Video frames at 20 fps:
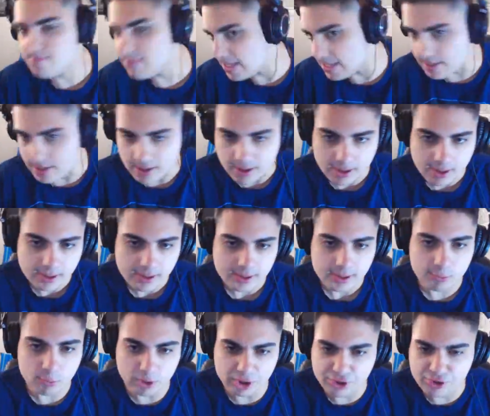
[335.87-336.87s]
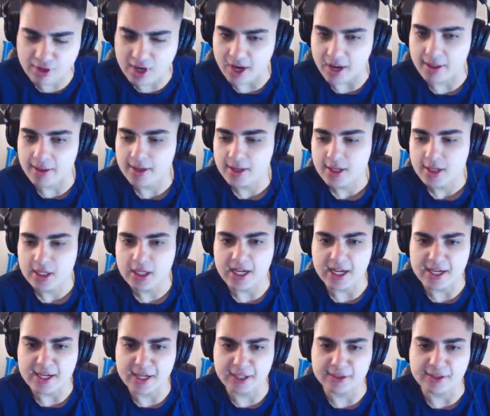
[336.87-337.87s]
Yeah. What you got? You
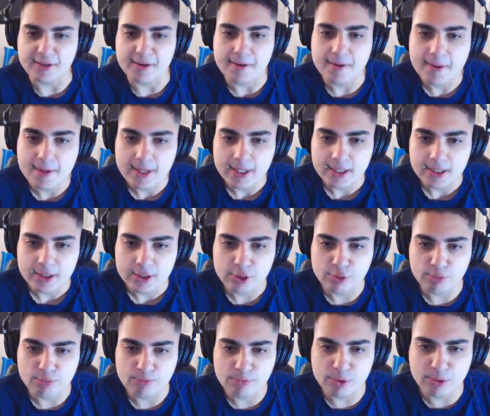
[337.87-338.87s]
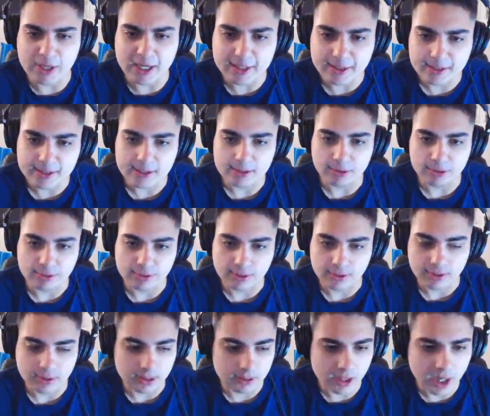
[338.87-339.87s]
got nothing. You, you got... Oh,
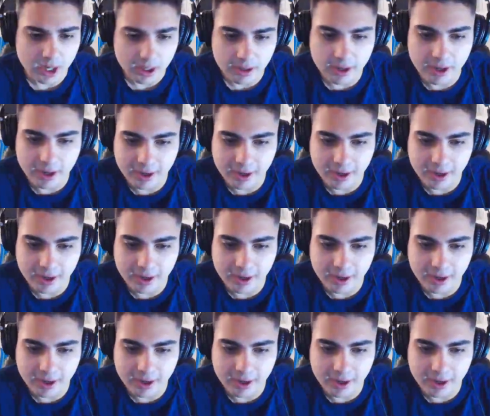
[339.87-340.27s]
oh no.